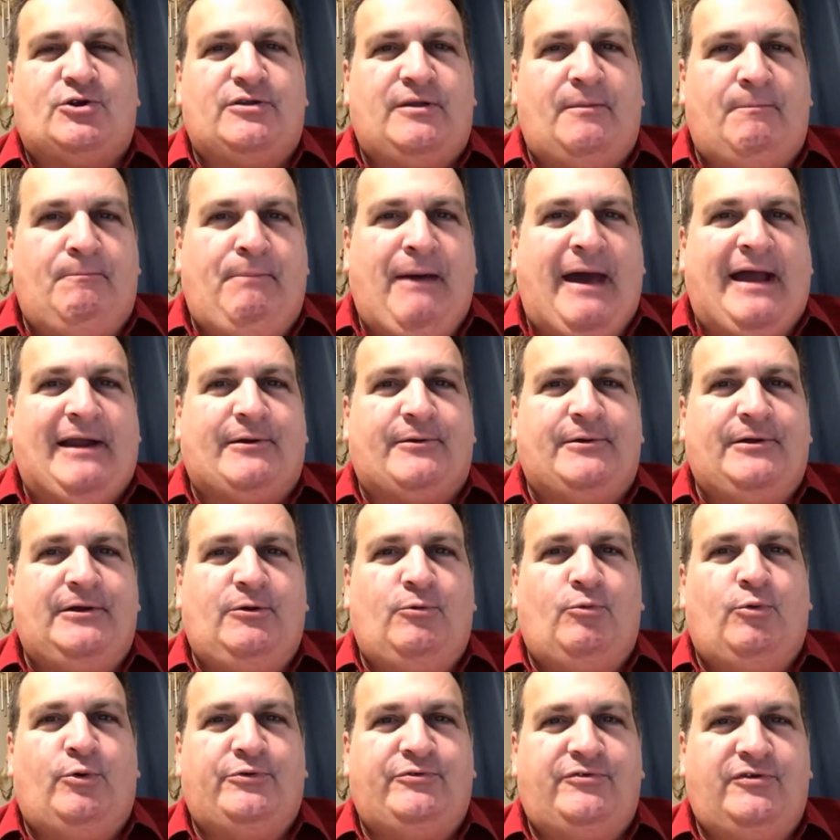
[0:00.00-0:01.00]
the better
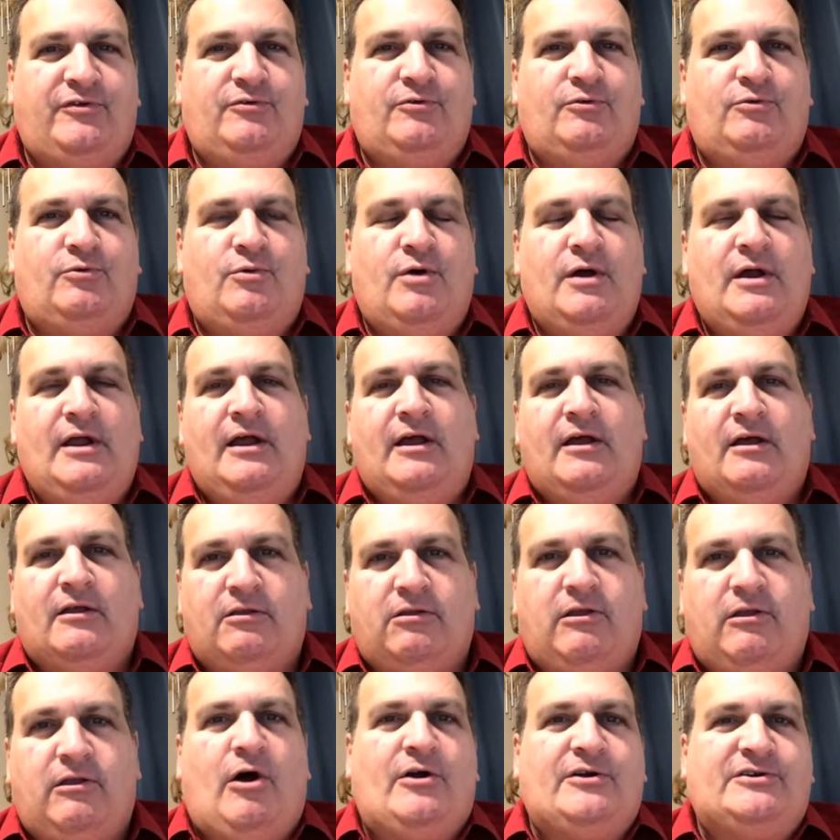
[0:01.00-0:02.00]
you will do
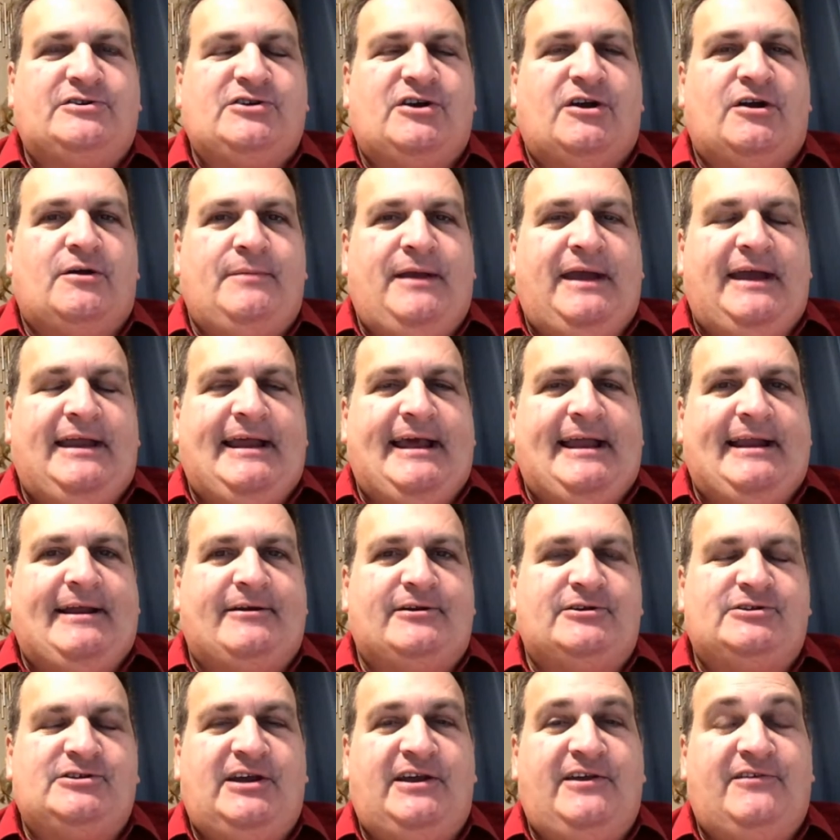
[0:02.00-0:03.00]
long term in
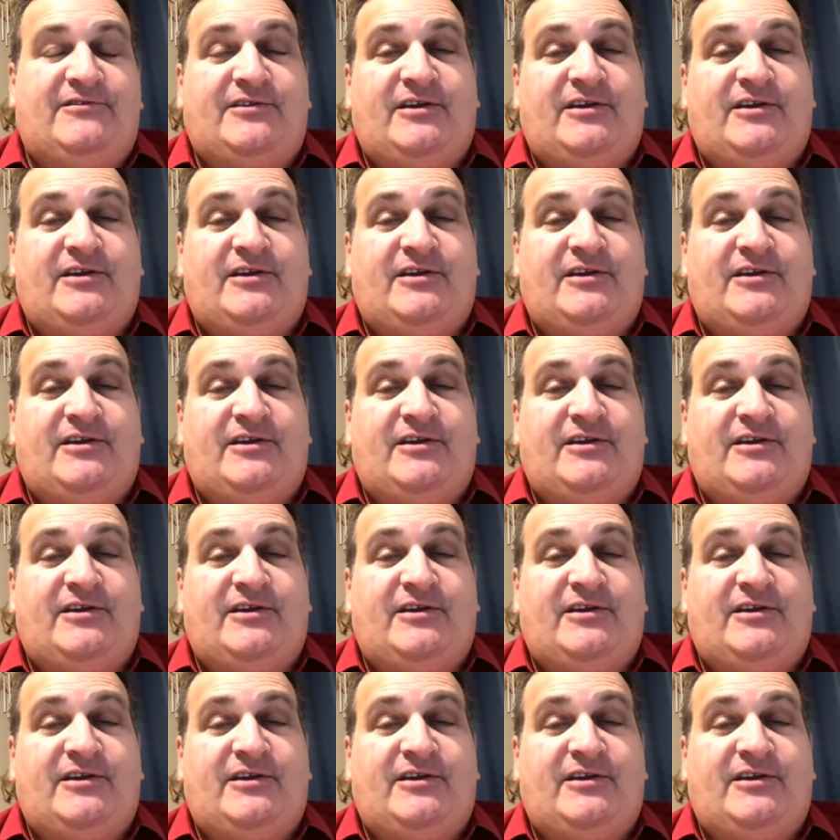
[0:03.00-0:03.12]
NRG.